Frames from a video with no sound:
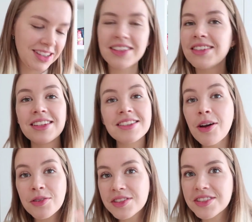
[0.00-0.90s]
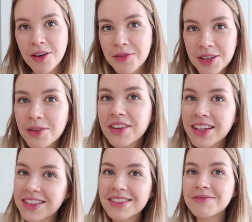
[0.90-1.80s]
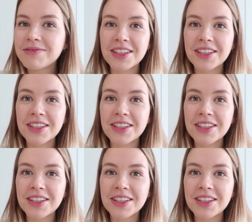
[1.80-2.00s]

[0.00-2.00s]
That's how you discover new things.